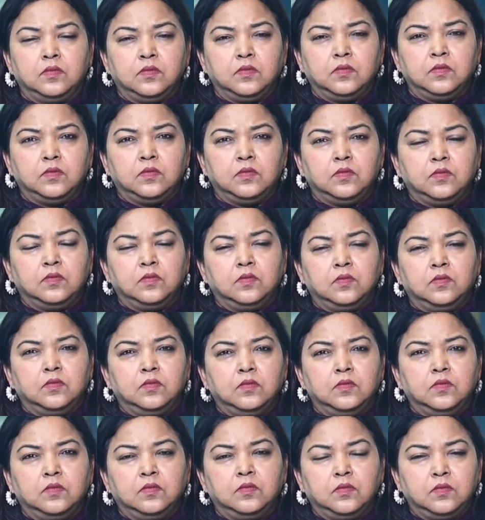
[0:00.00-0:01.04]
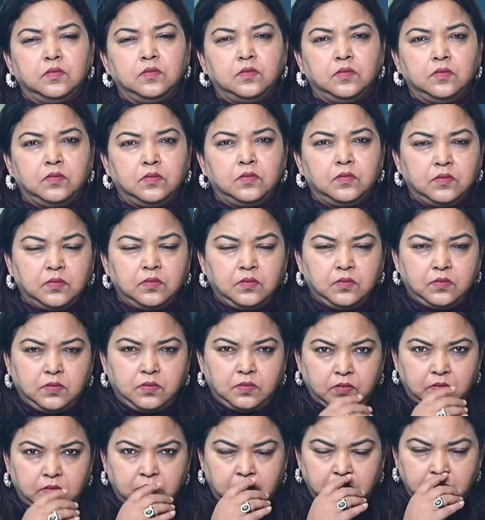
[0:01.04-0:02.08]

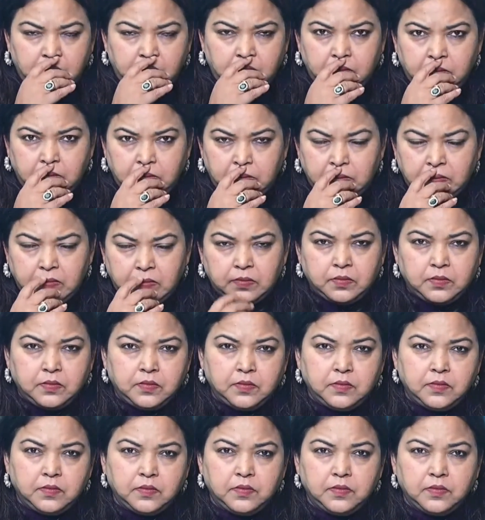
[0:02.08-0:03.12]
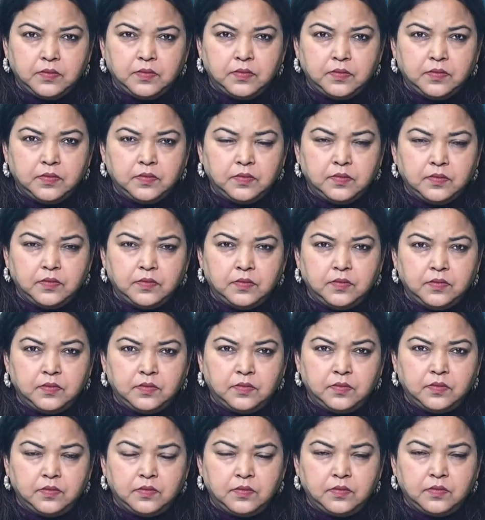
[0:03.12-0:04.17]

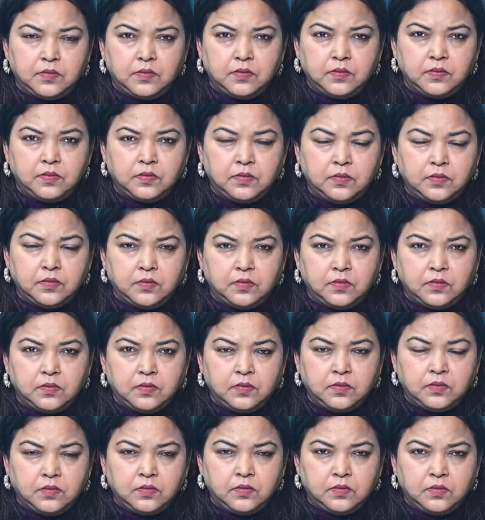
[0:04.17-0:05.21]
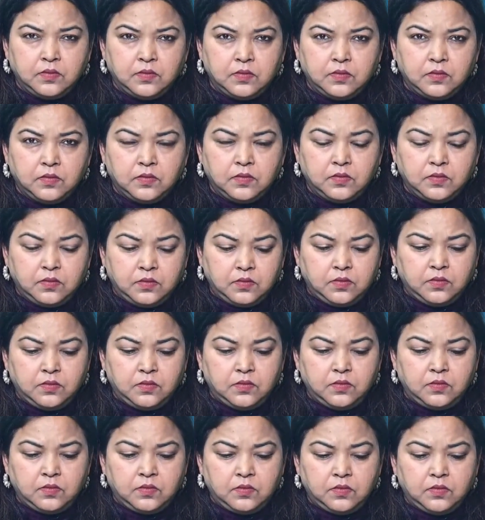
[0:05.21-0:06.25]

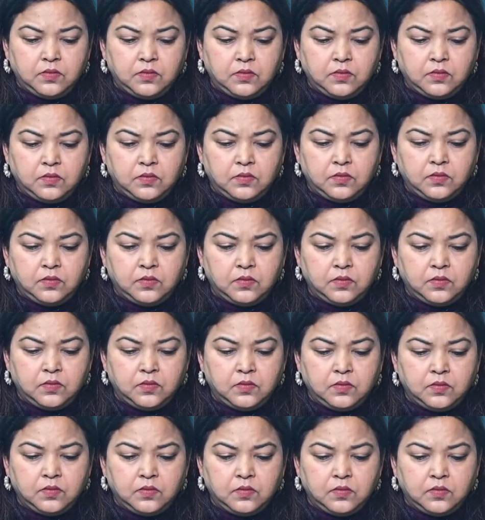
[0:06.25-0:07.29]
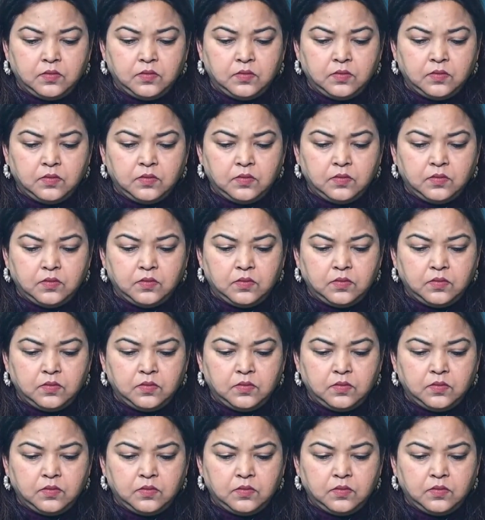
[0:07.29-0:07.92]
No words are spoken by the person on screen.